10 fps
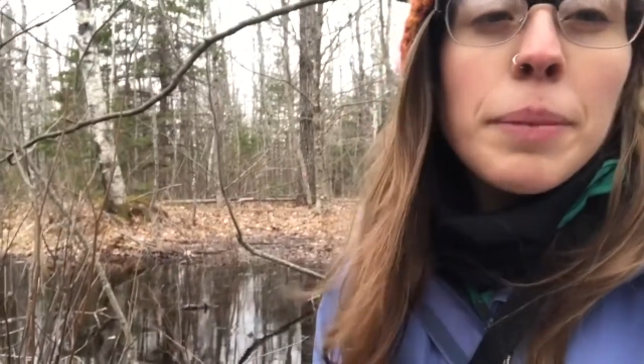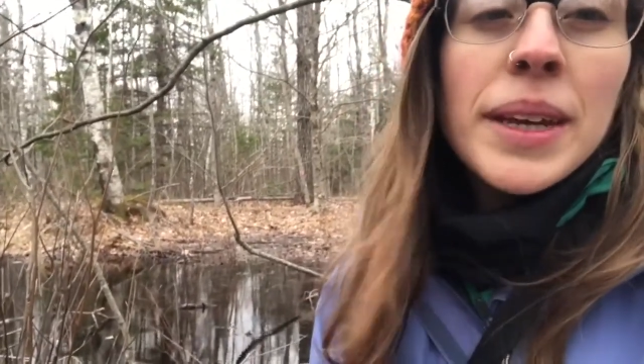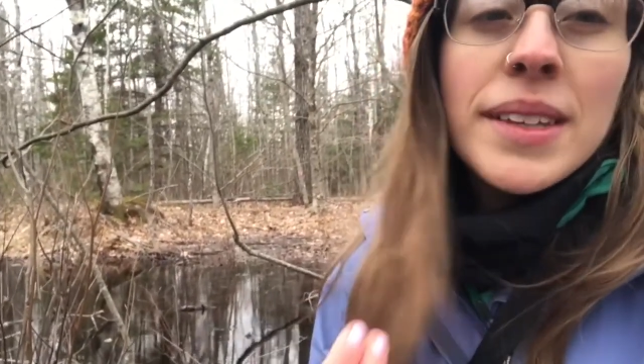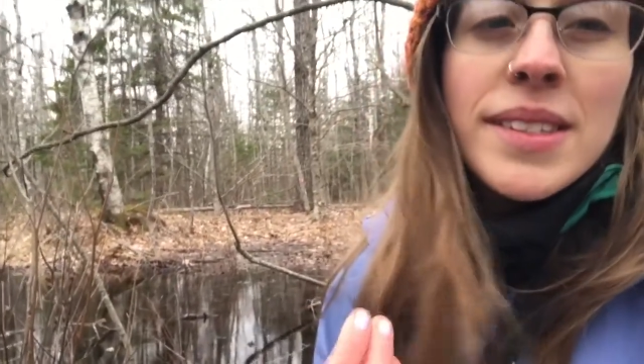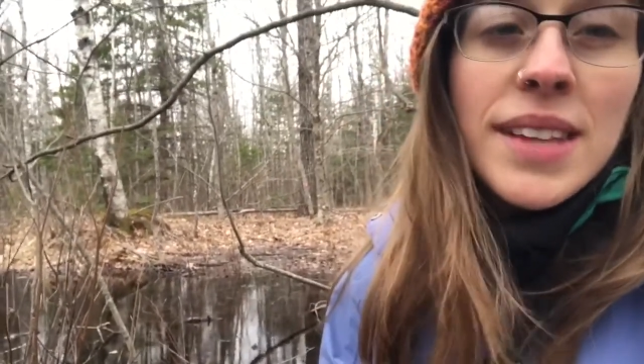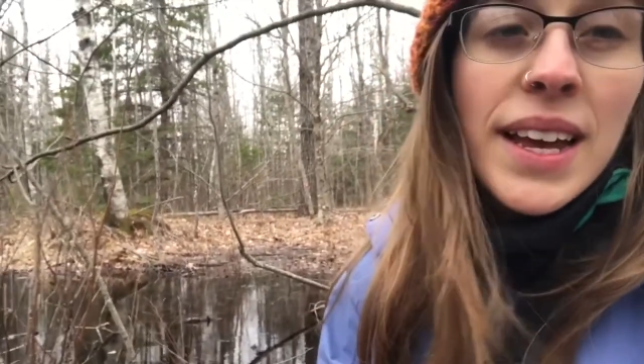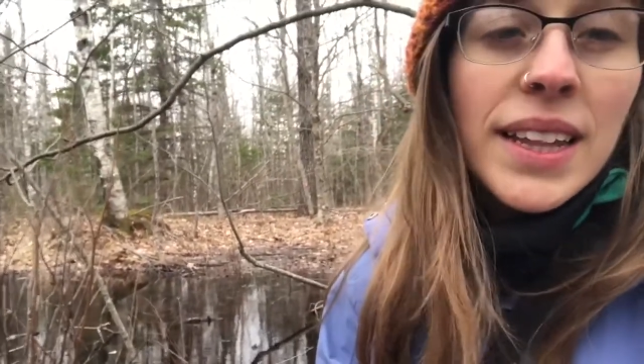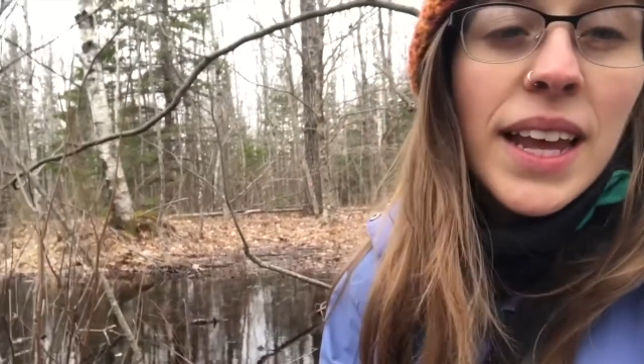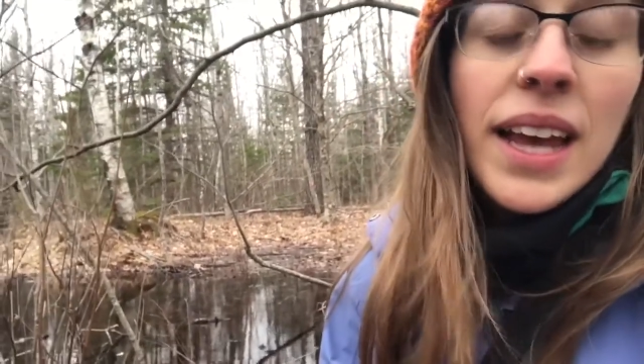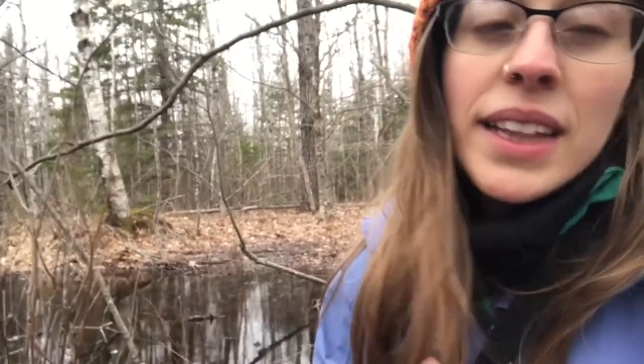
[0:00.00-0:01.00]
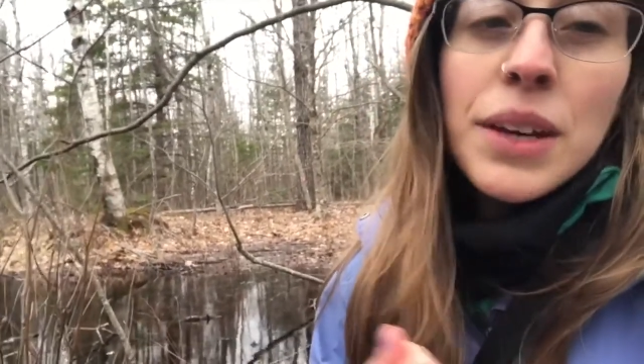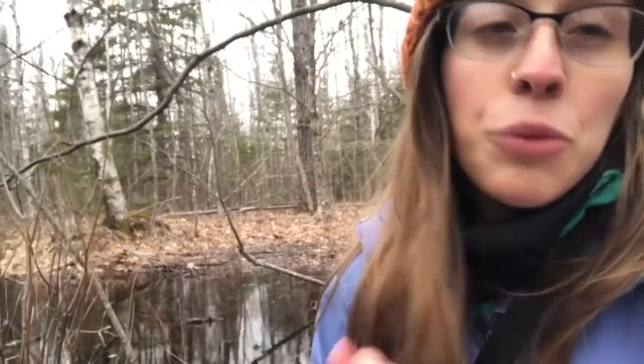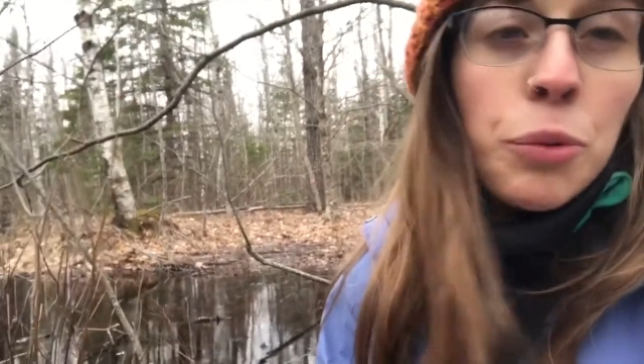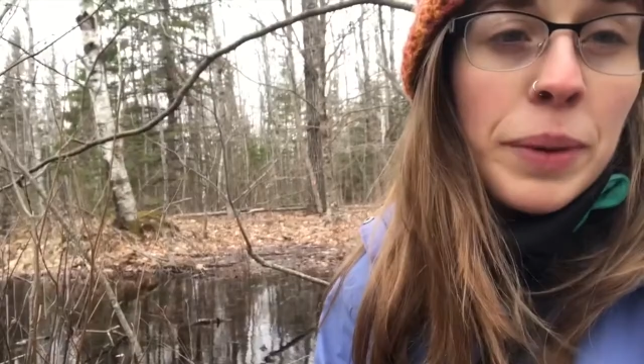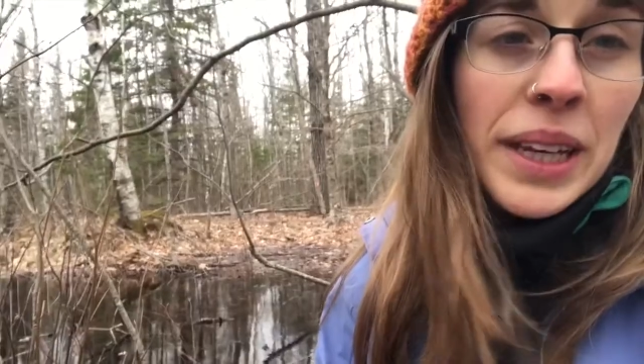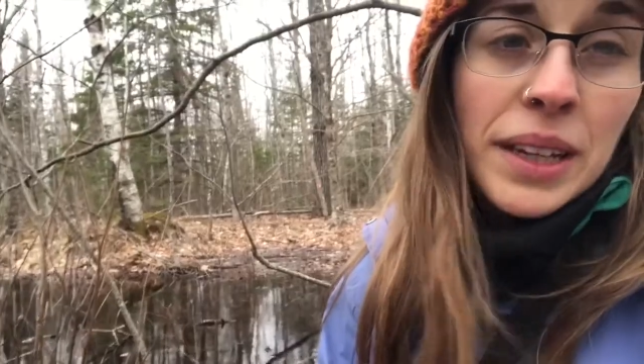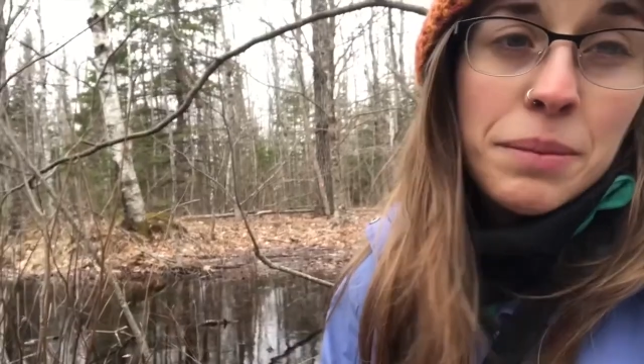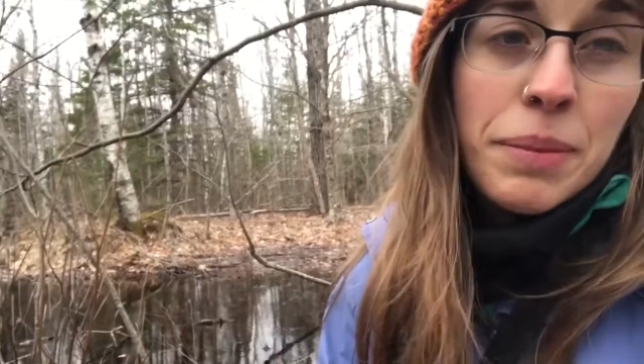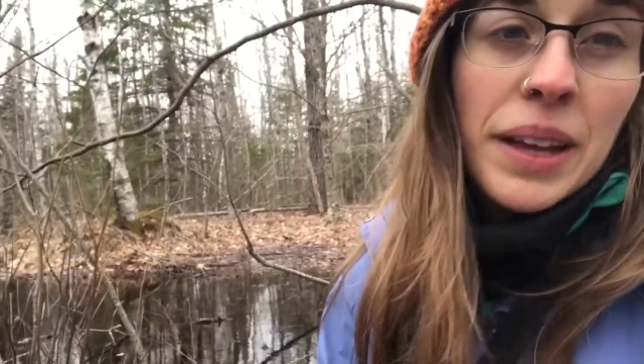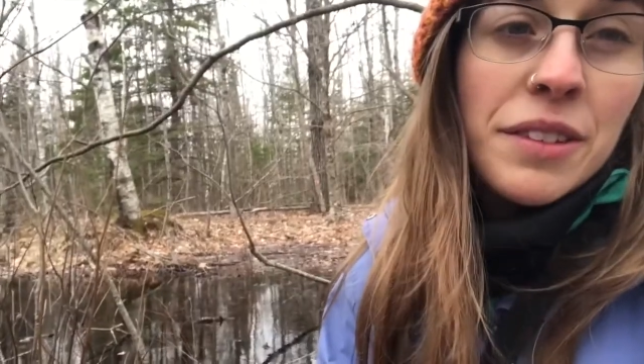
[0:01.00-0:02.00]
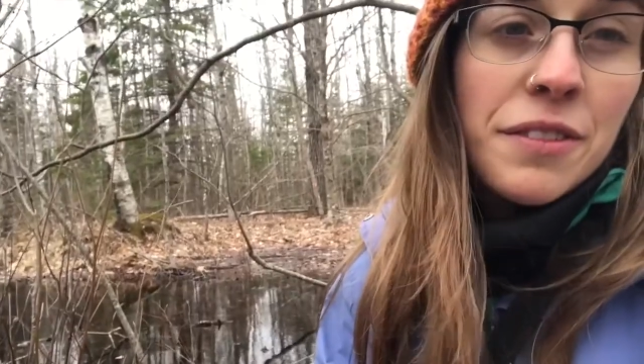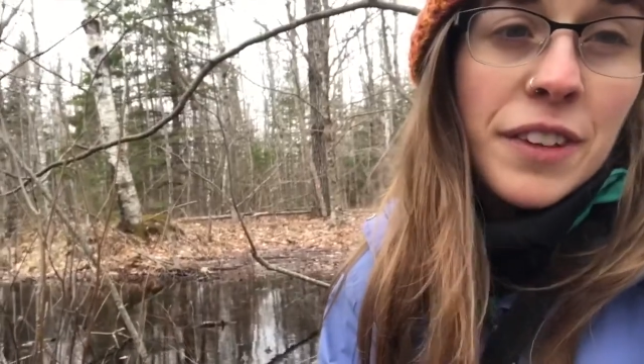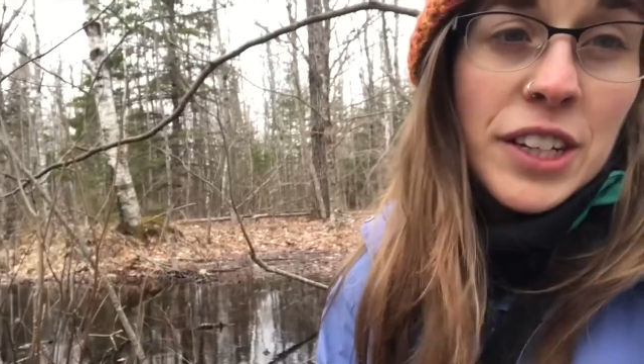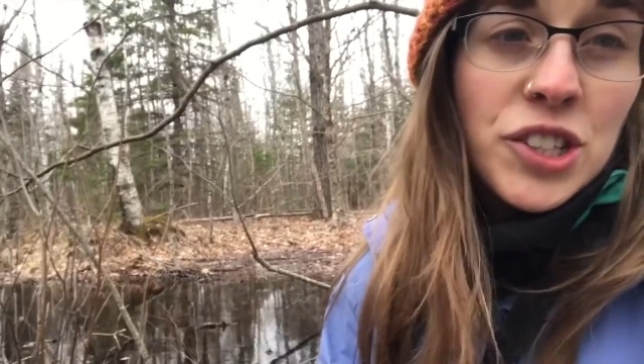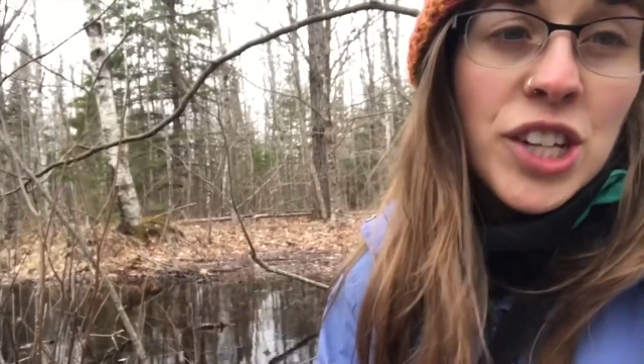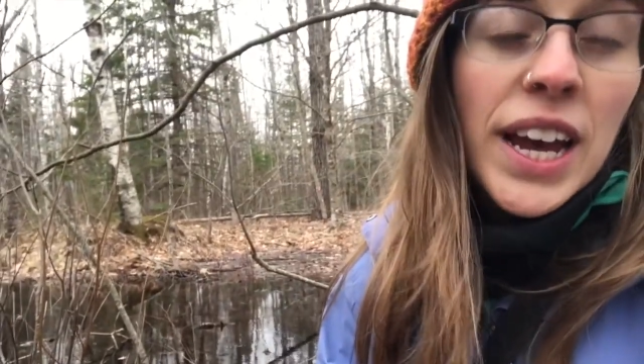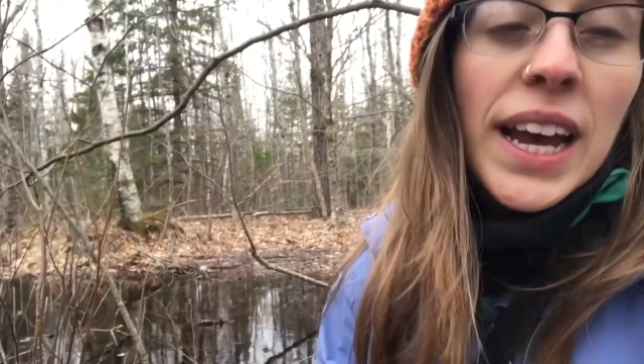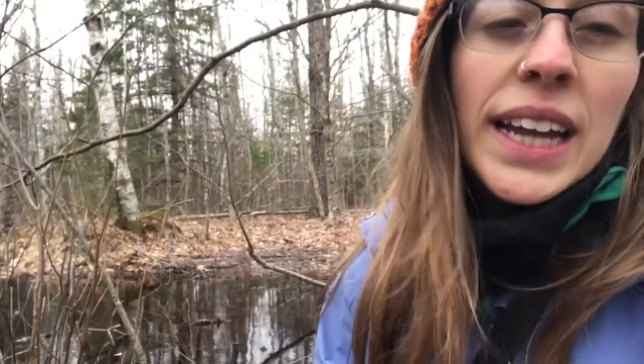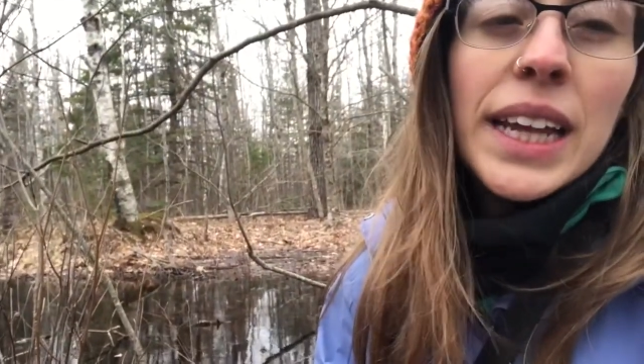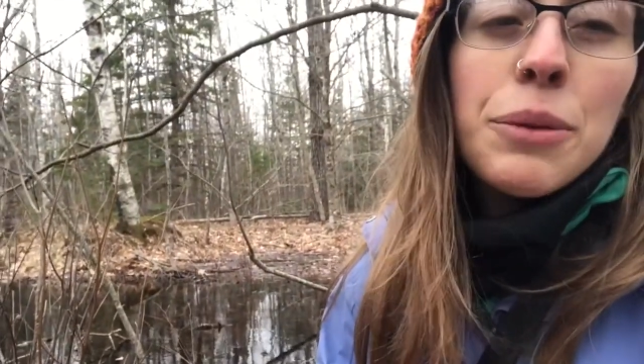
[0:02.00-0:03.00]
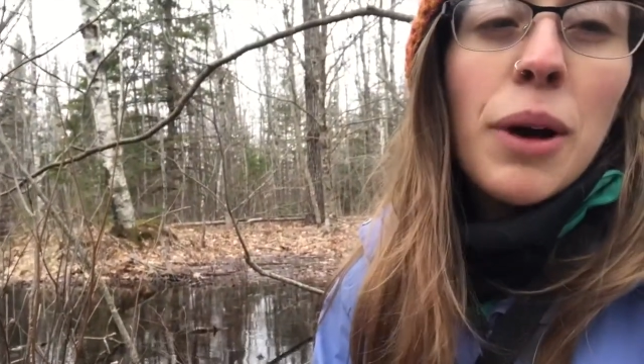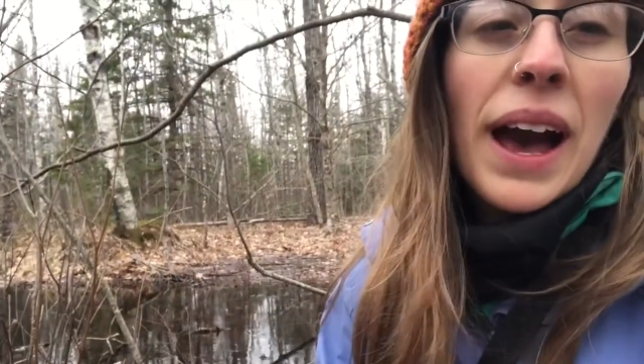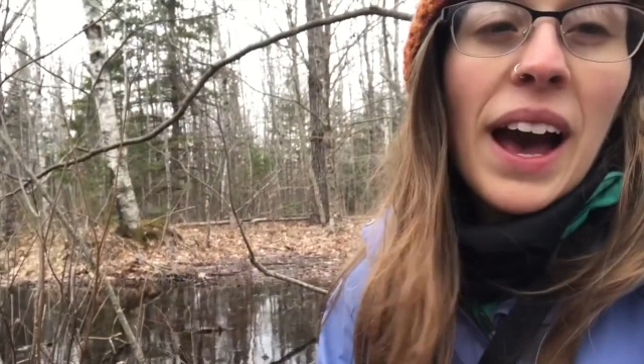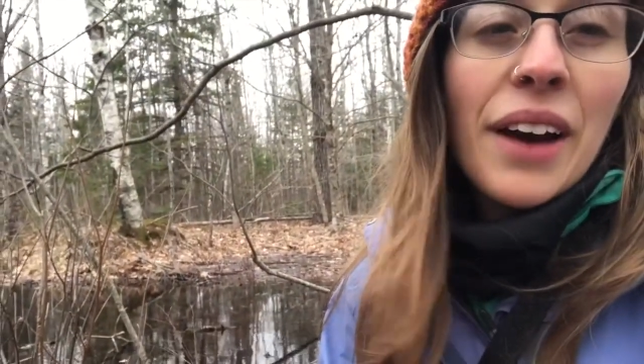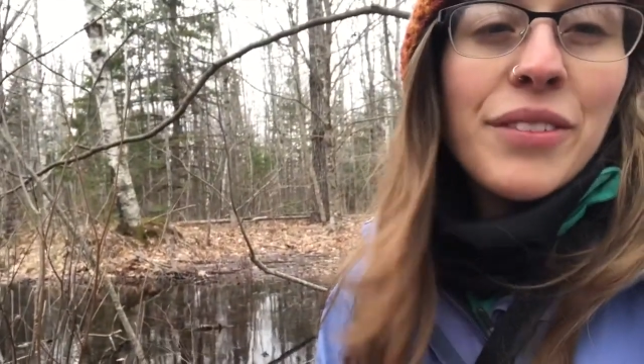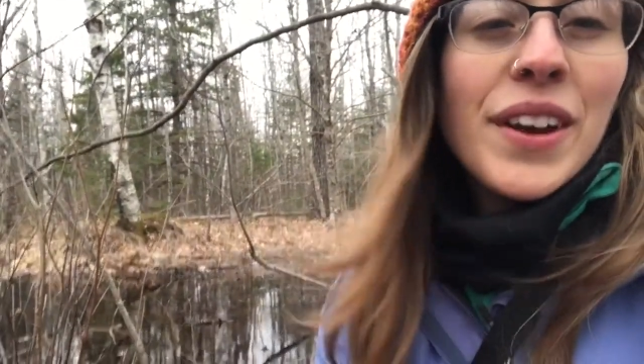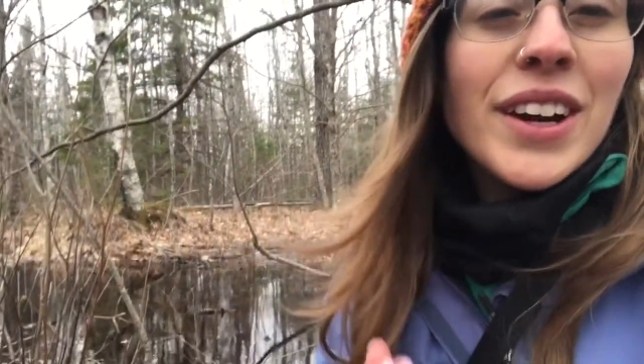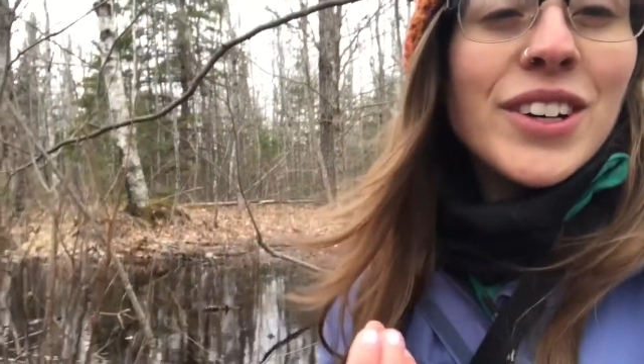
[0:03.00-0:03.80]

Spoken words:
because then they won't be eaten by the fish and they will have